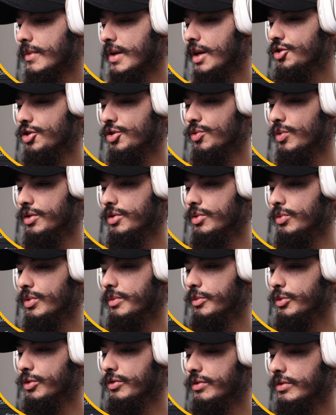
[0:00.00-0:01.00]
I just want to
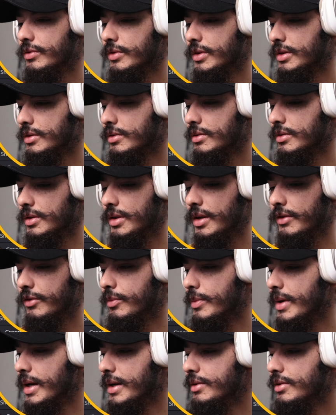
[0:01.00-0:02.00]
remove, never
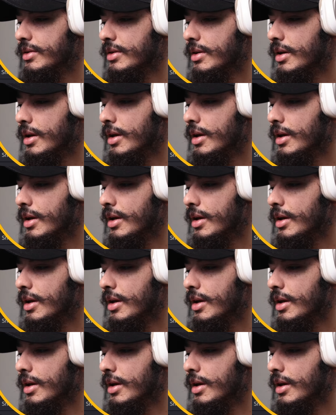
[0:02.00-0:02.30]
mind.